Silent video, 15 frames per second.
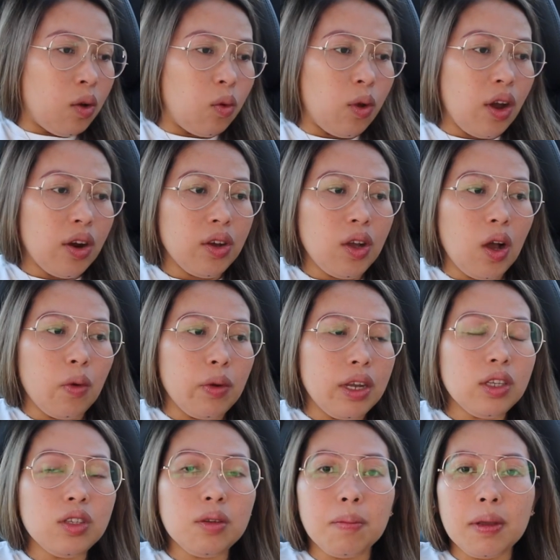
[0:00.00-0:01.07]
We are
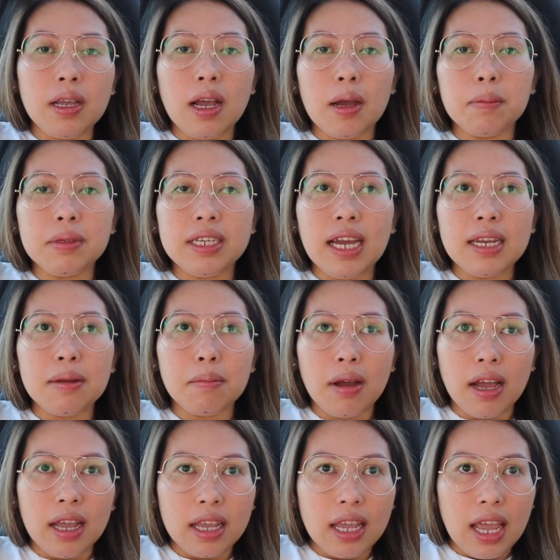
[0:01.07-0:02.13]
going to pick up Daddy
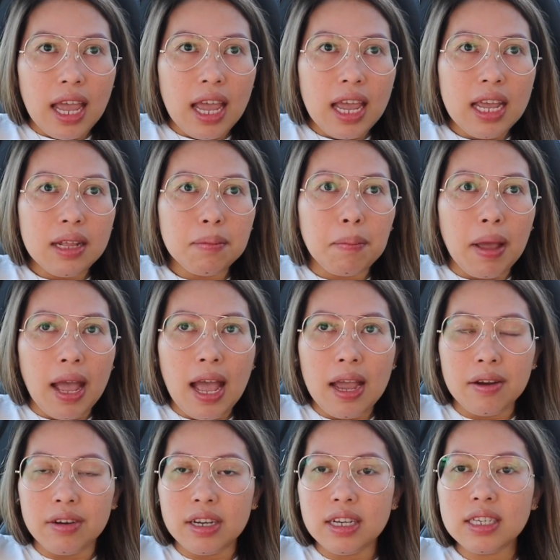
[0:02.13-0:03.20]
Mike and
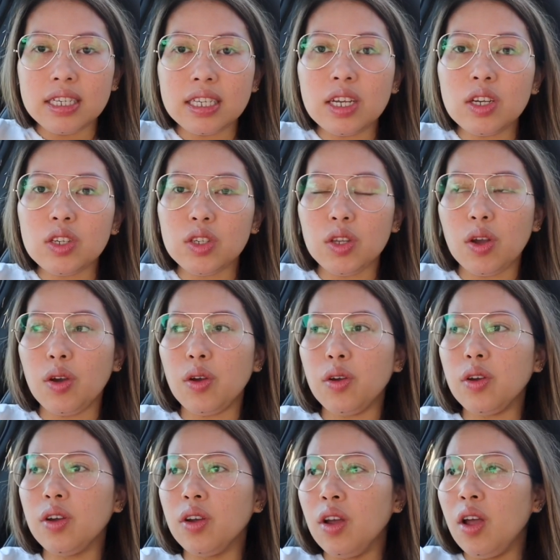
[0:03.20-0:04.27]
Paris.
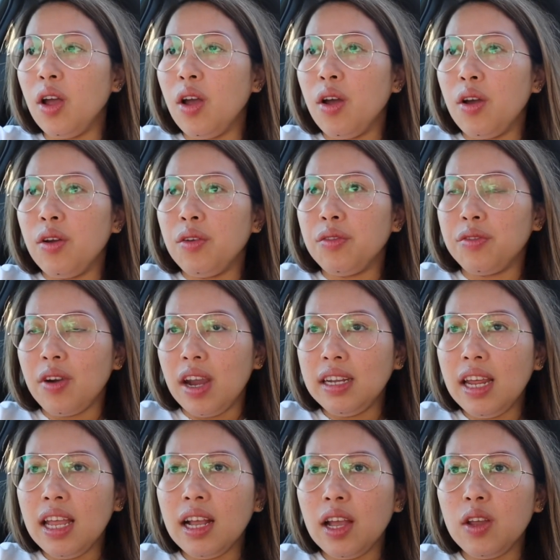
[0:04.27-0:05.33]
So,
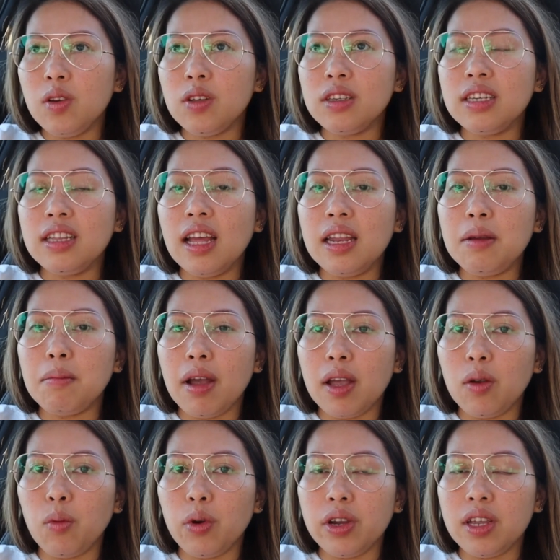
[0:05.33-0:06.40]
Friday ngayon si Daddy
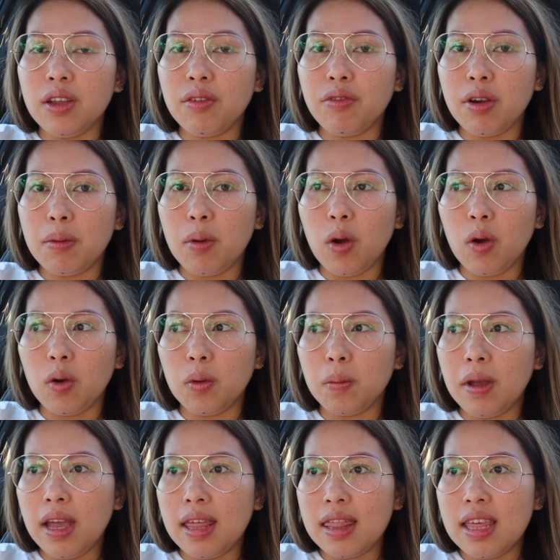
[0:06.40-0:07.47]
Mike working from
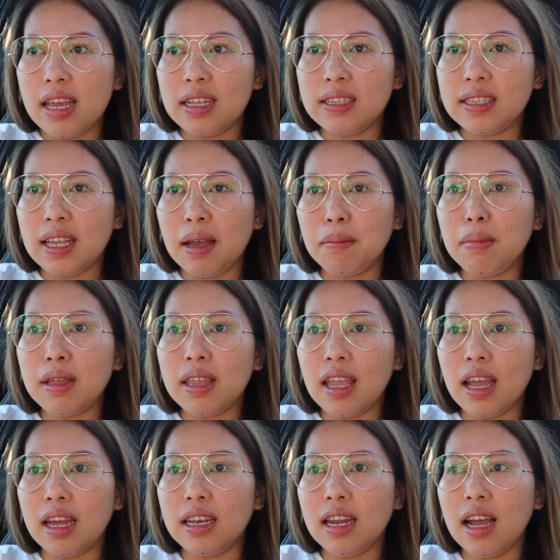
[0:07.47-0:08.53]
home. And then, sabi
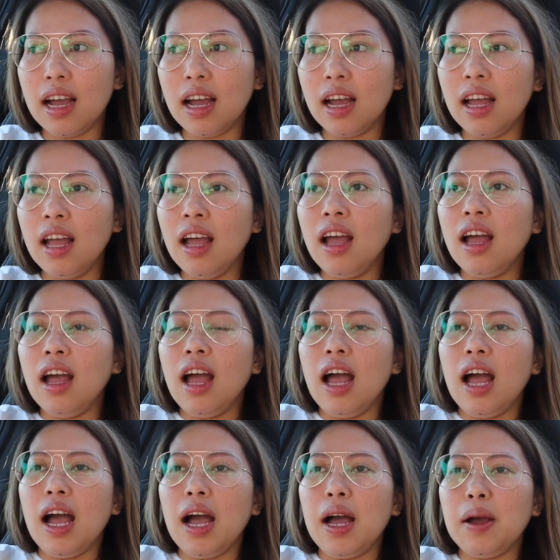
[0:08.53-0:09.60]
niya na
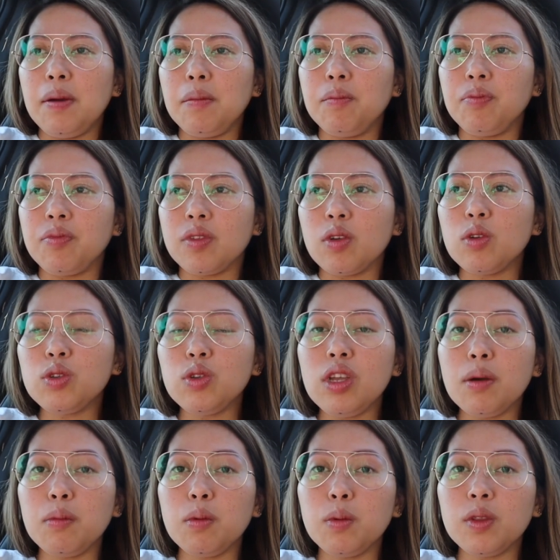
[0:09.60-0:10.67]
um, gusto
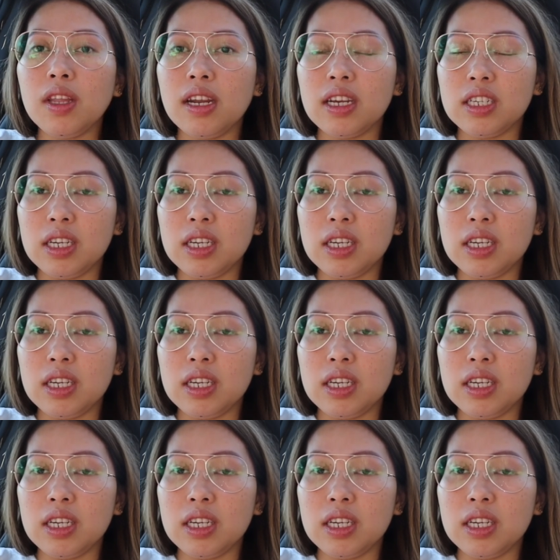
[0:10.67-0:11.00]
niyang pumunta ng